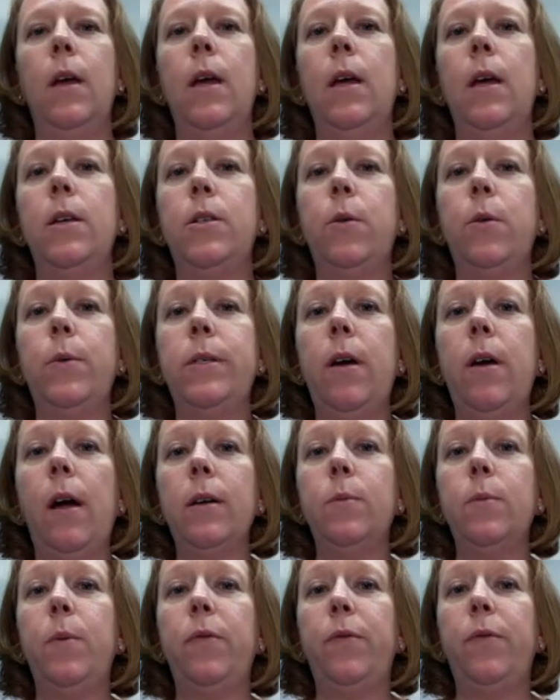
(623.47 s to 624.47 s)
So we
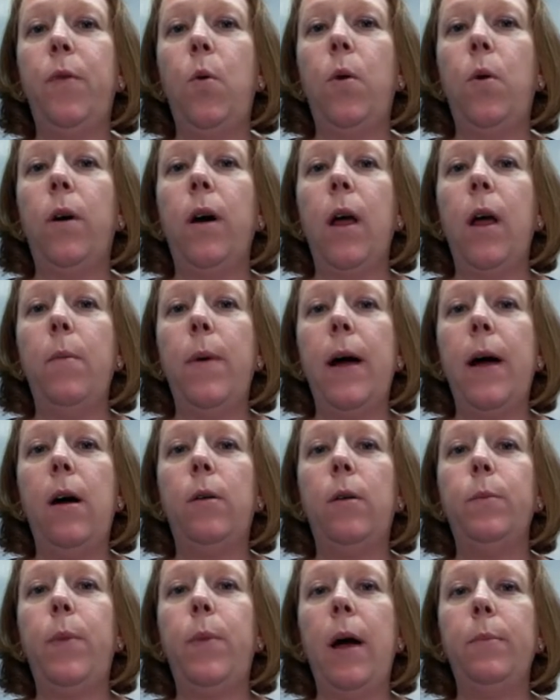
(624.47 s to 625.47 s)
talked before
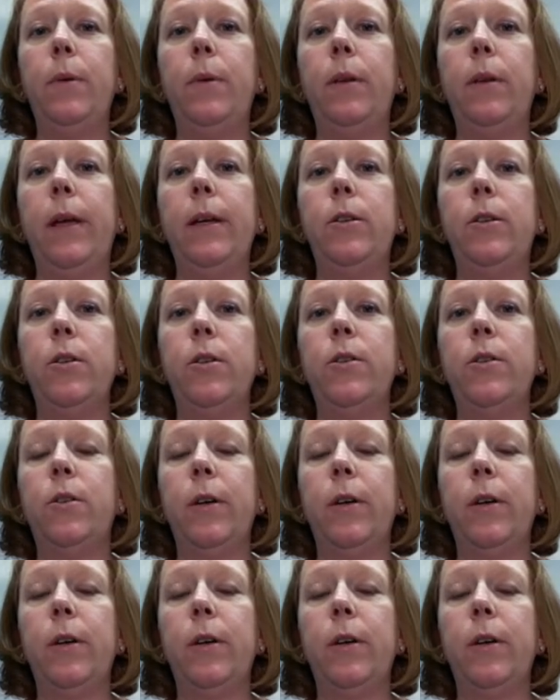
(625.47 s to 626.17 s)
about populations